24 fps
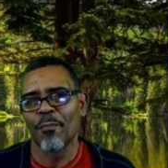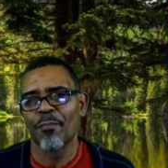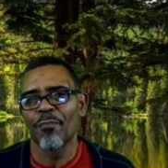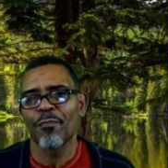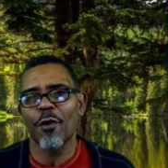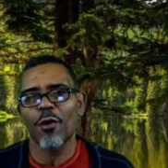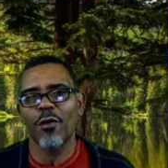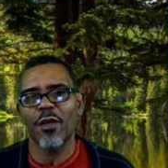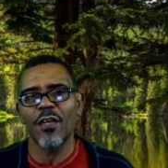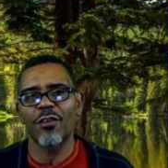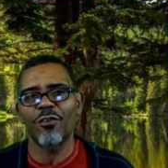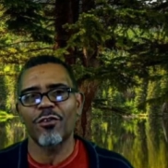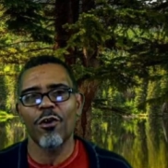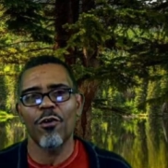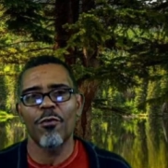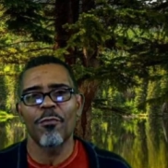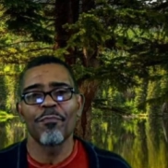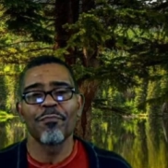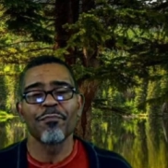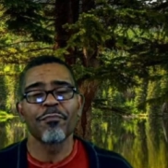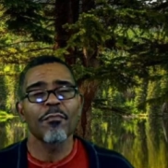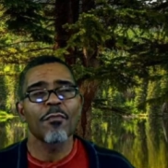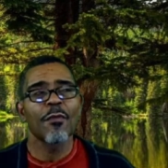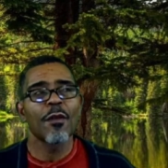Okay, so
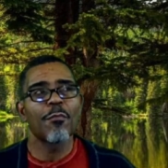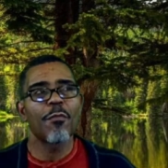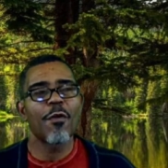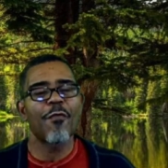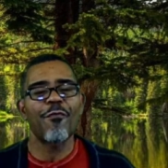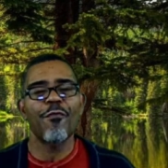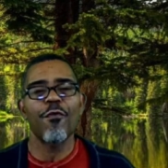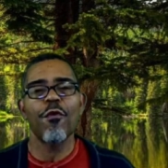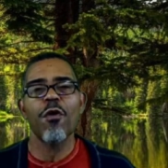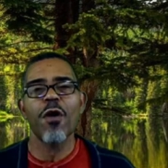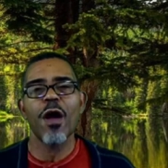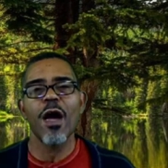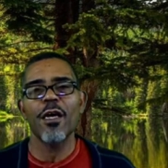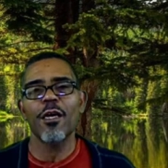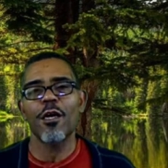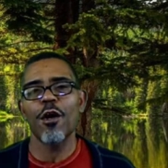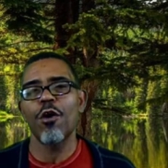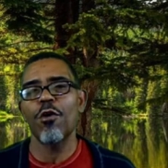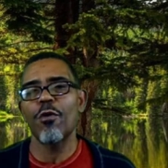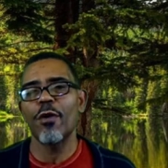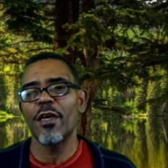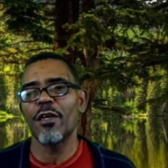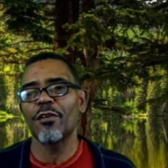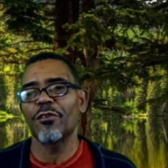before I
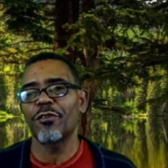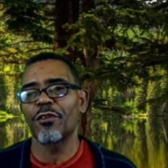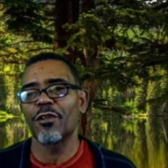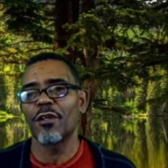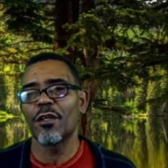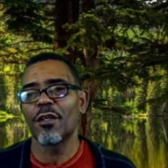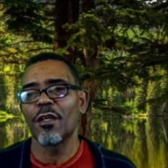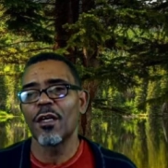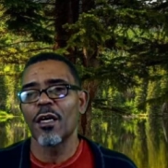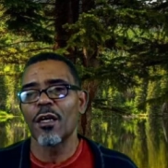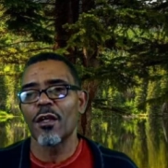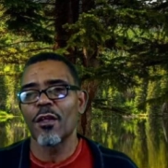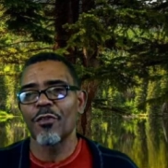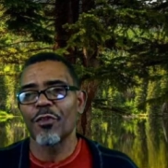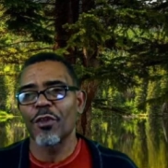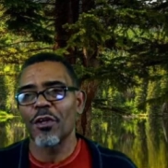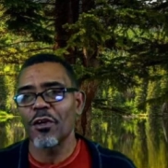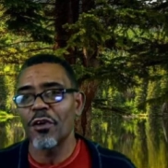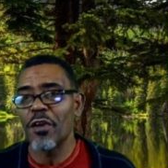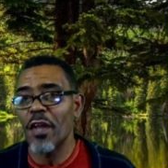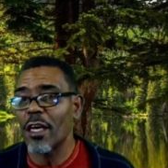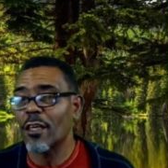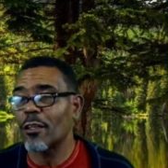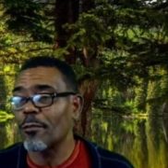go into the
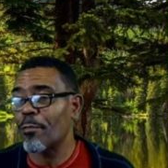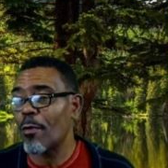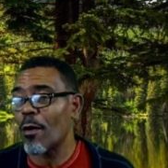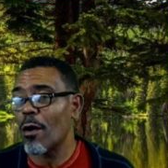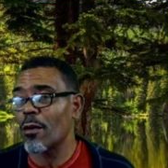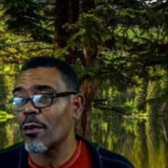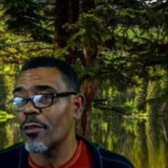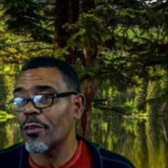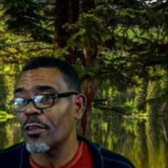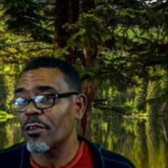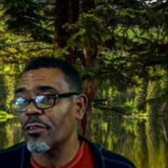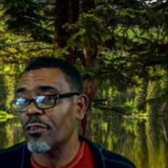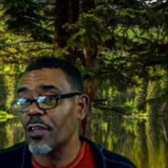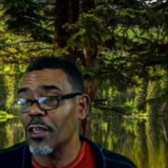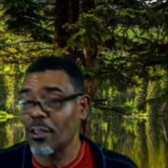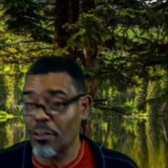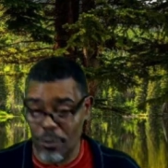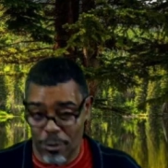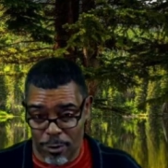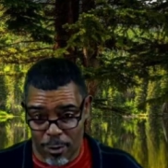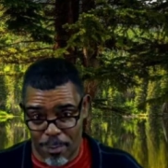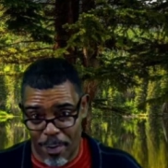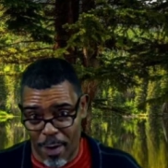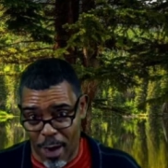next part of this
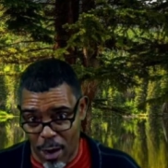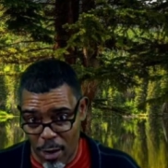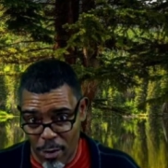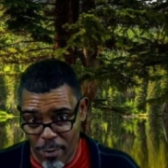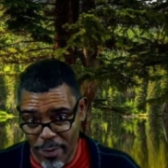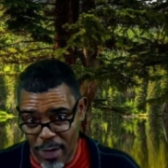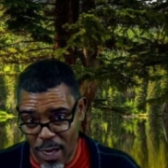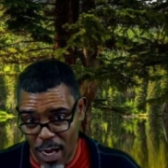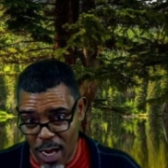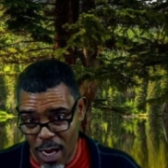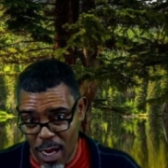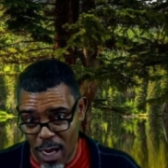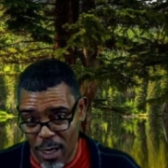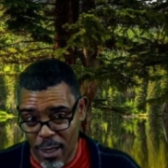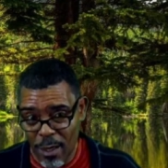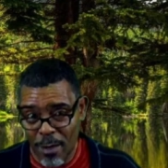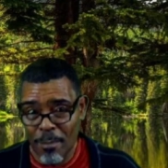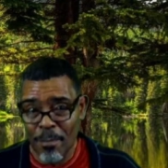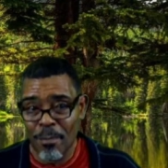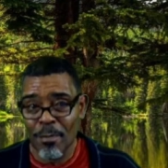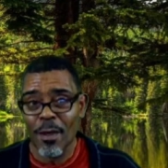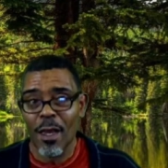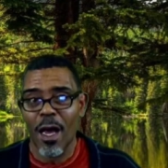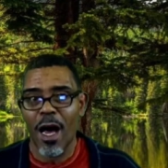teaching, the power of God,
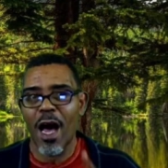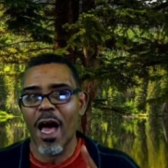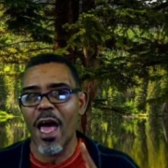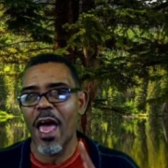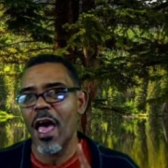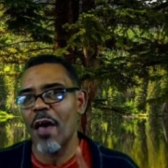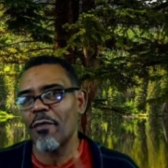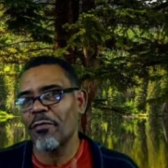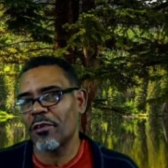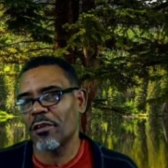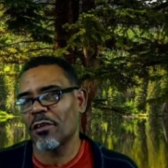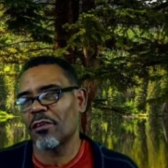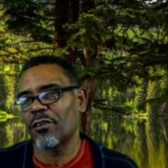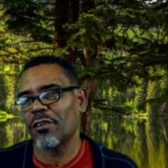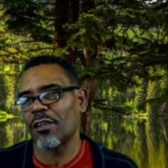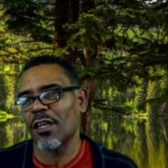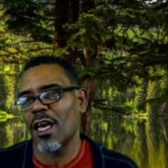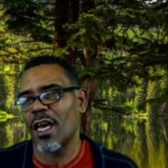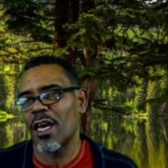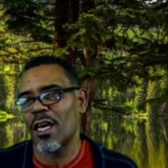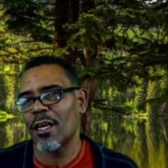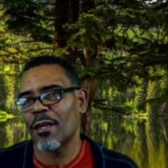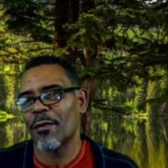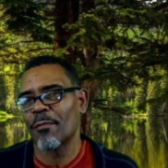I have to
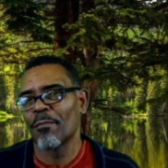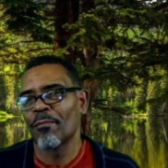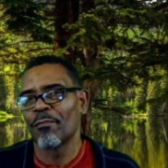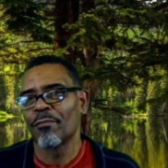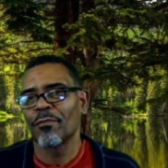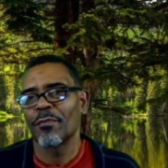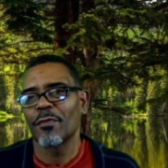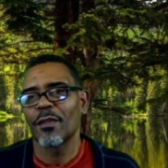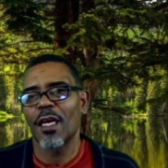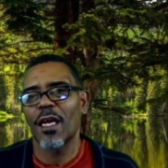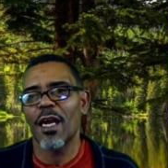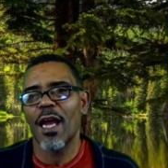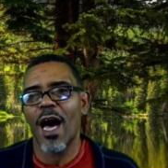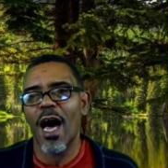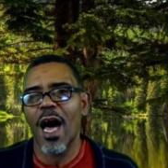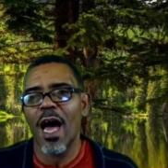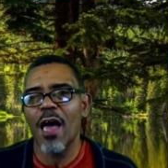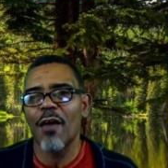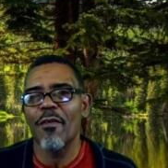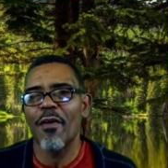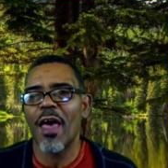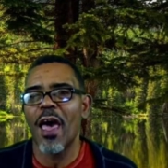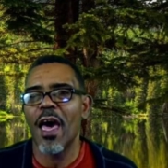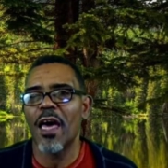say that I
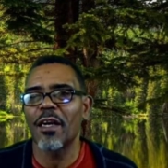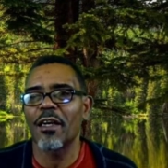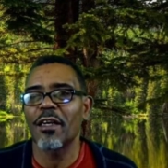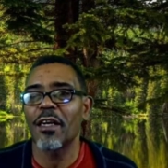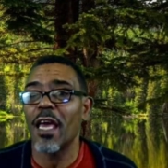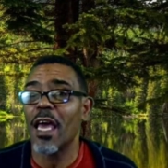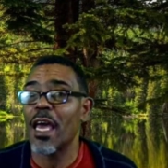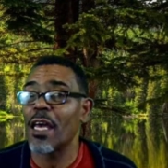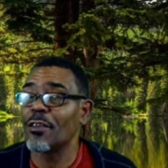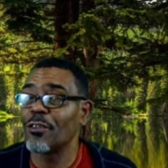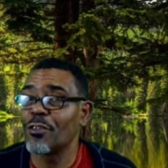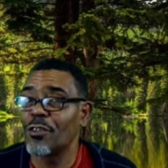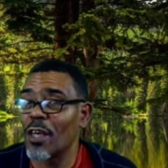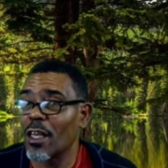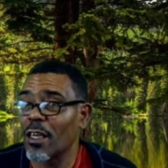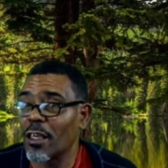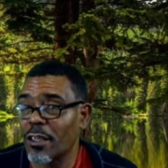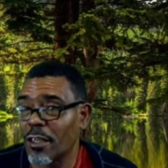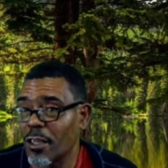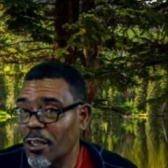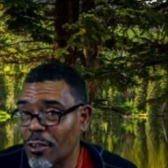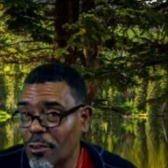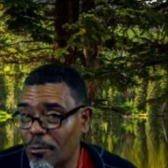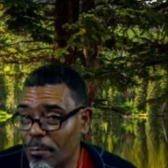have had an
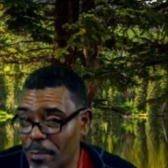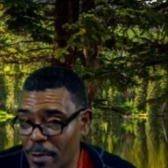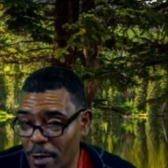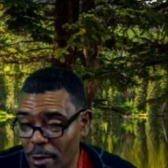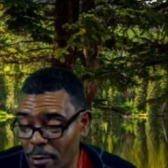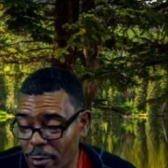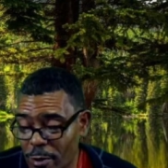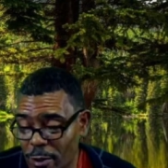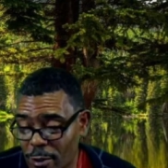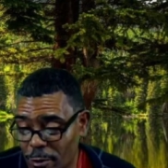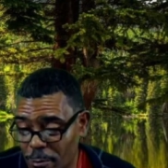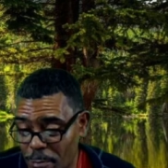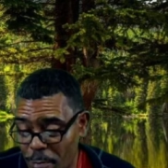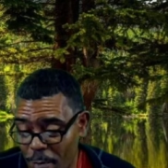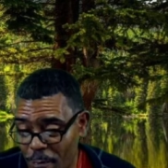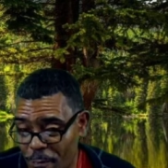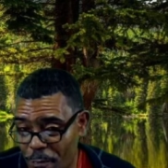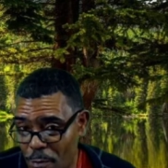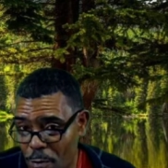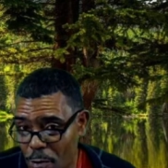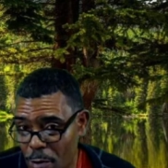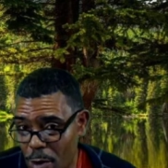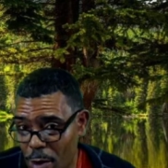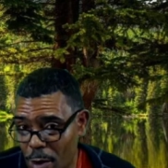angelic experience
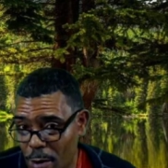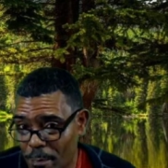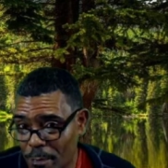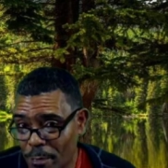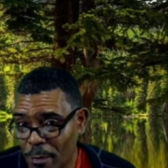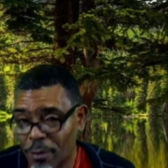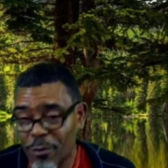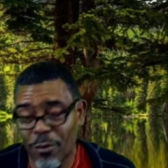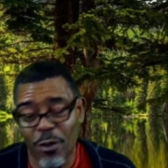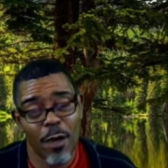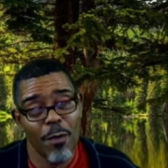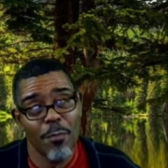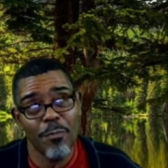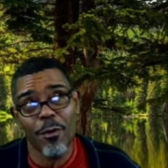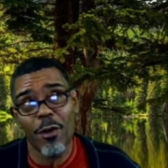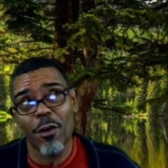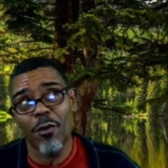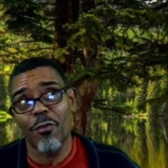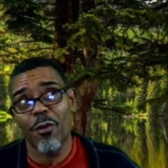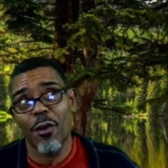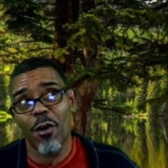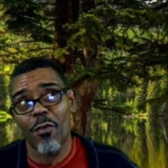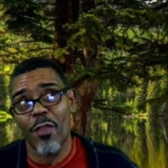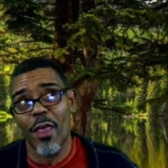before. Some
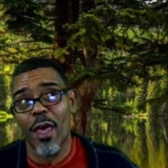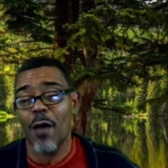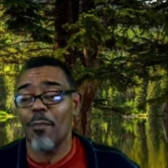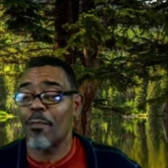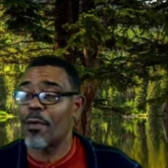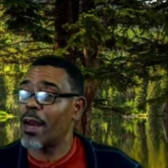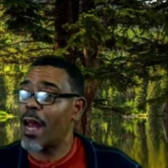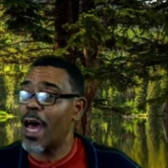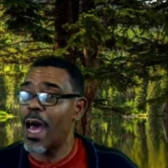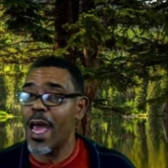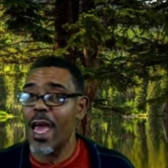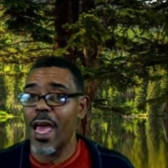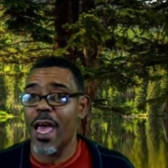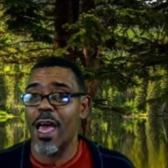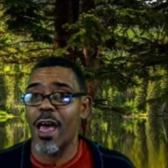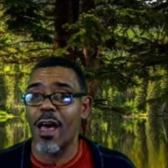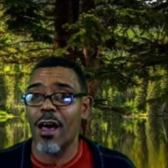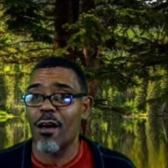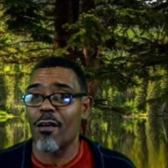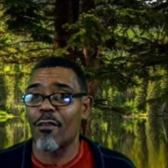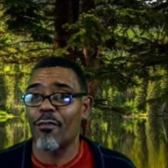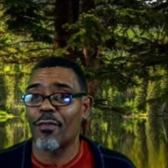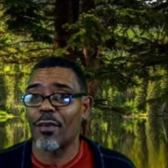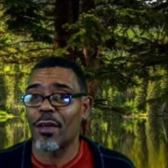don't know that, but I have.